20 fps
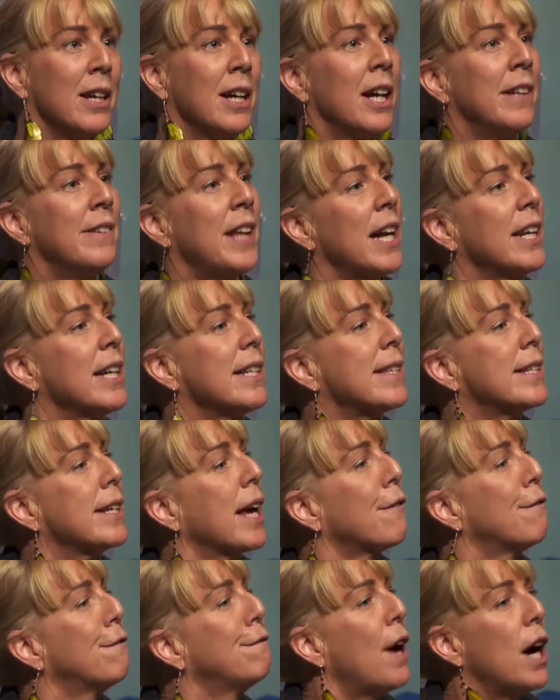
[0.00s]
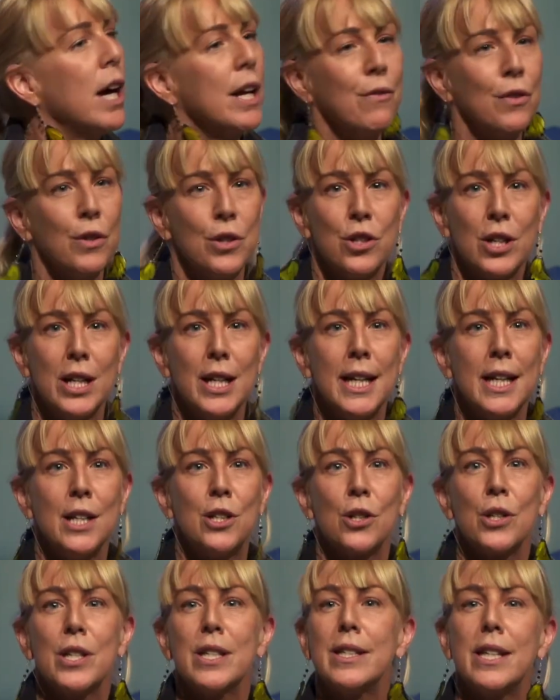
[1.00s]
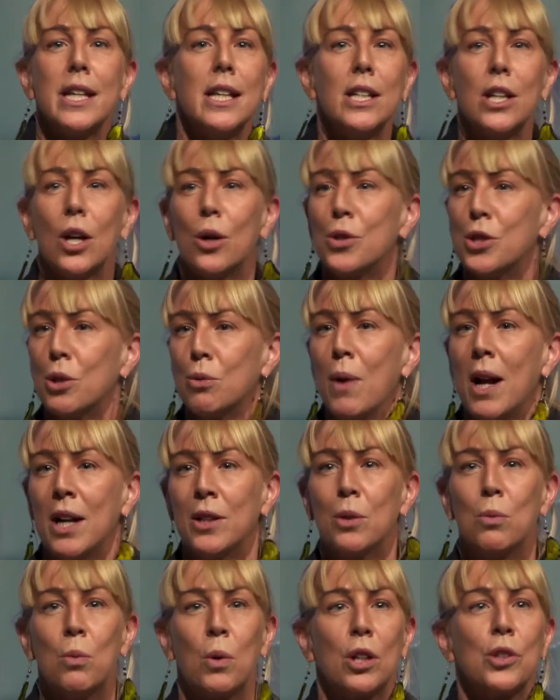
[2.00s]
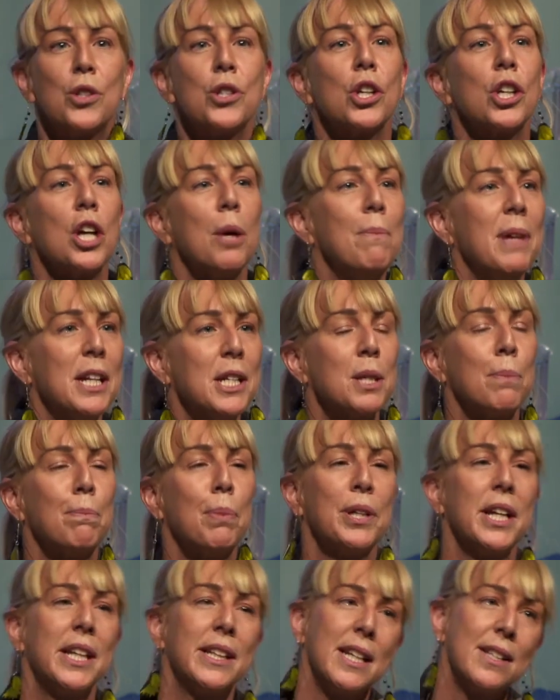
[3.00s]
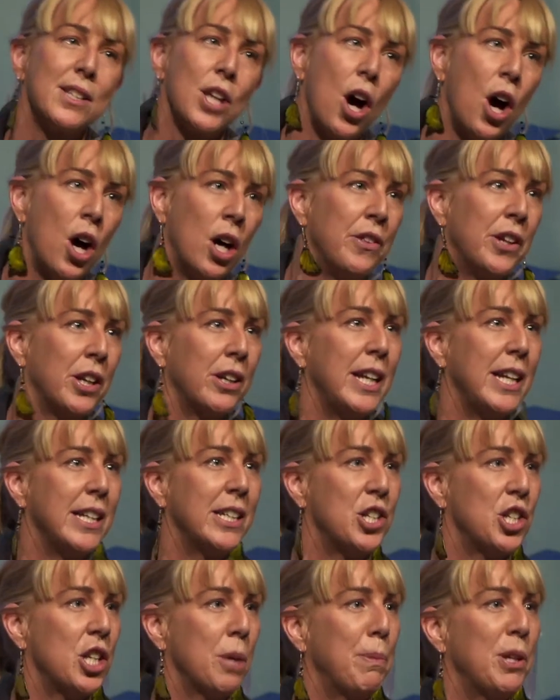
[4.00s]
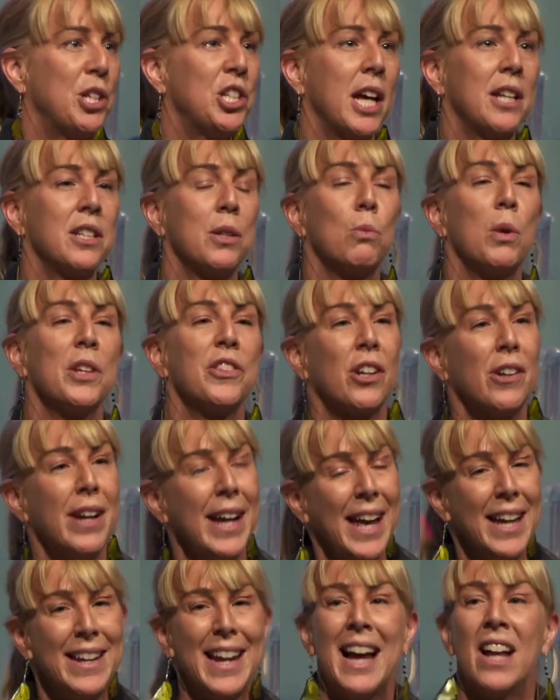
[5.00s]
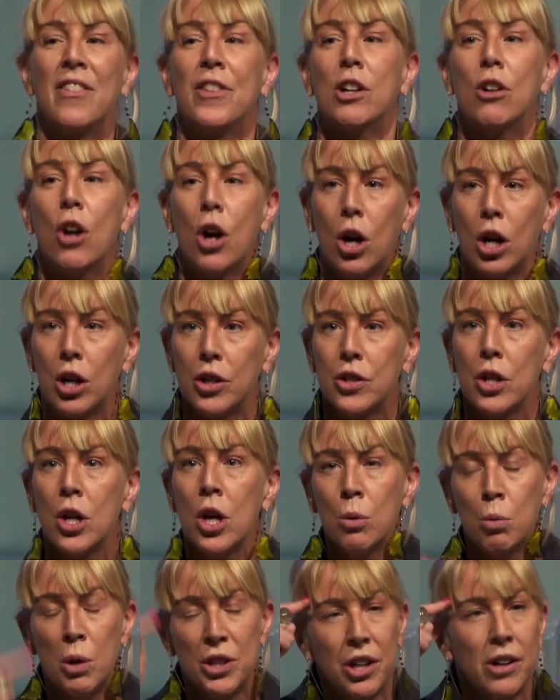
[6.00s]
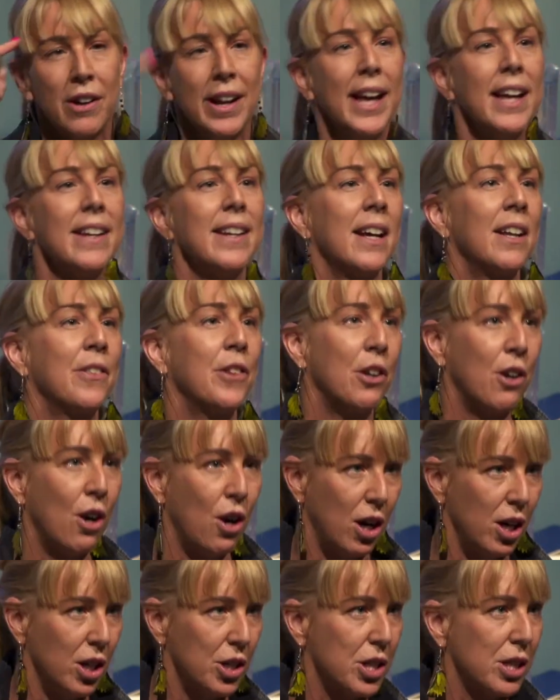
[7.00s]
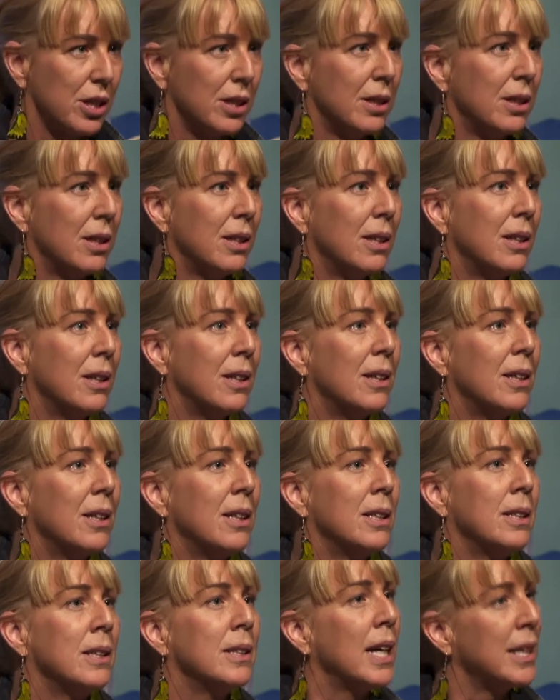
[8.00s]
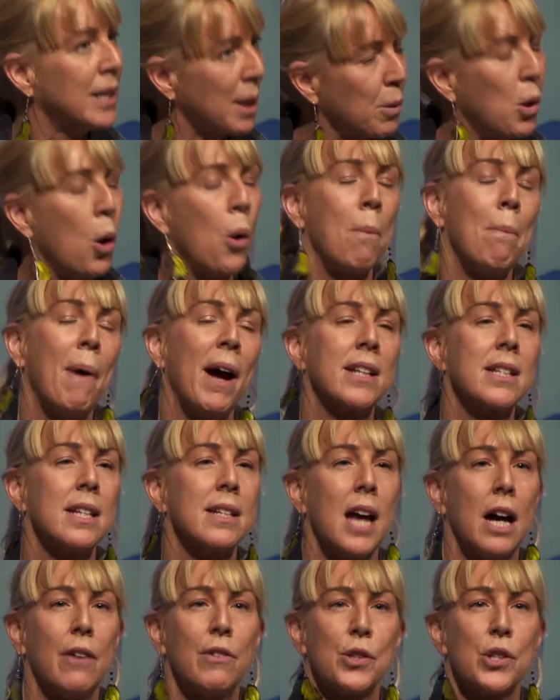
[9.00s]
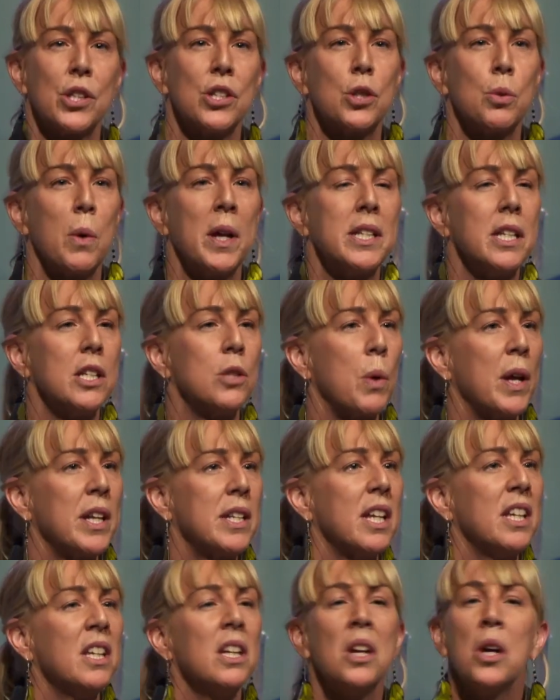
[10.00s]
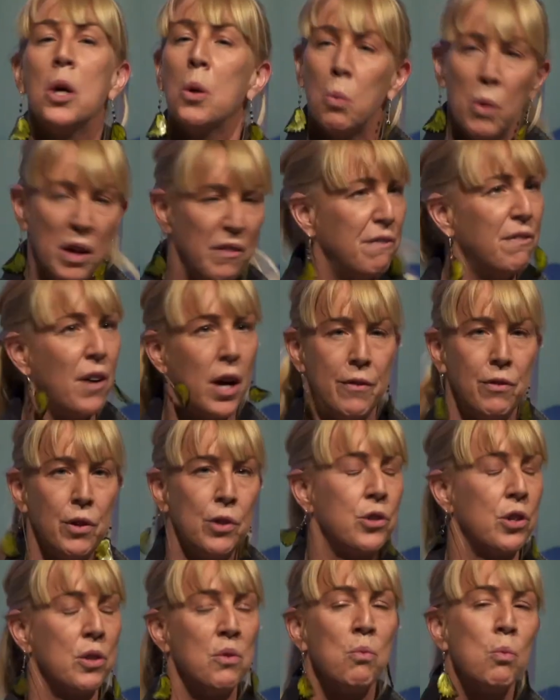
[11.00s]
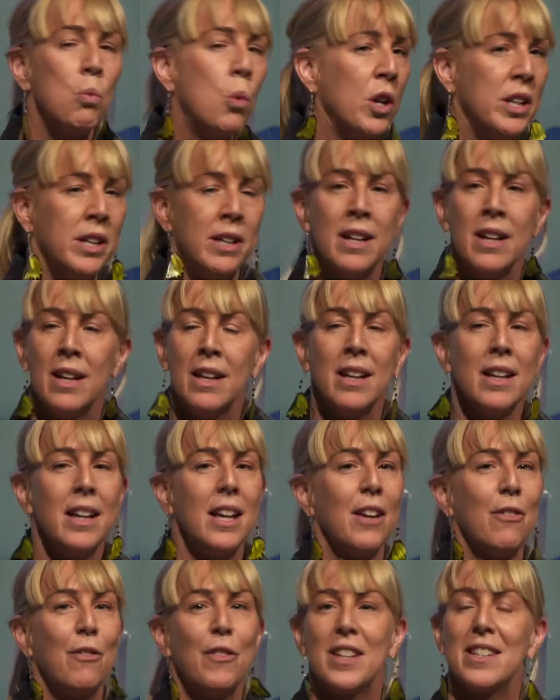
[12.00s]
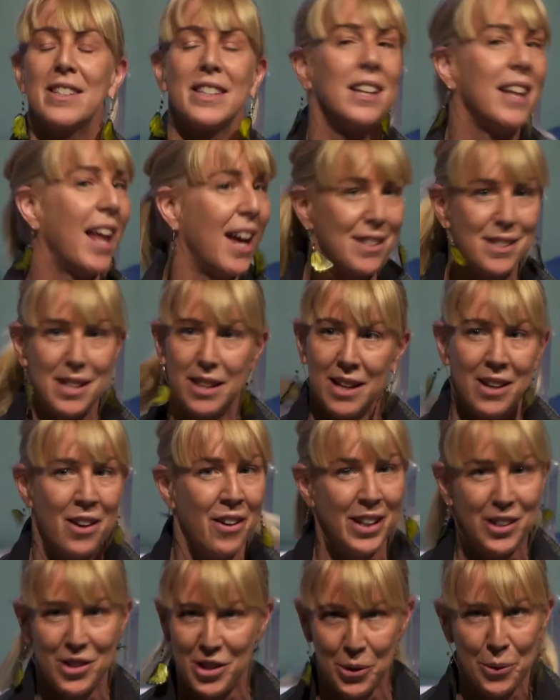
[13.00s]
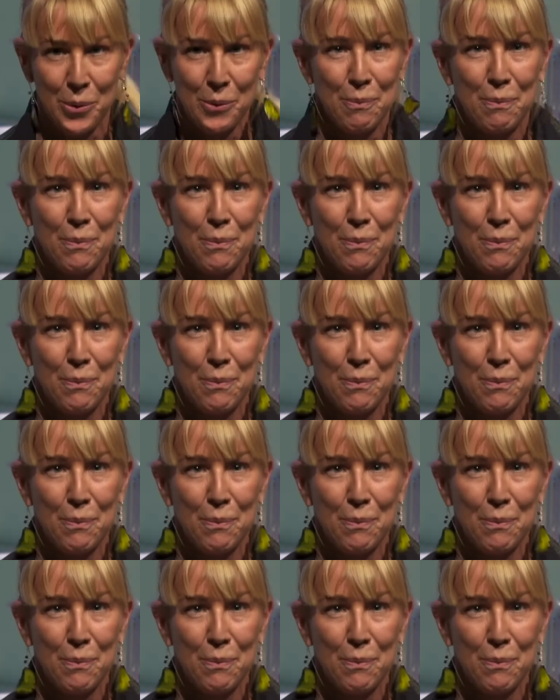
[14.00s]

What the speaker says: And that is to get 500 leaders, CEOs around the world to commit to putting this on their leadership agenda with their head and their heart, with their head and their heart. And I'm going back to Davos in 2020 with 501 if it's the last thing I do.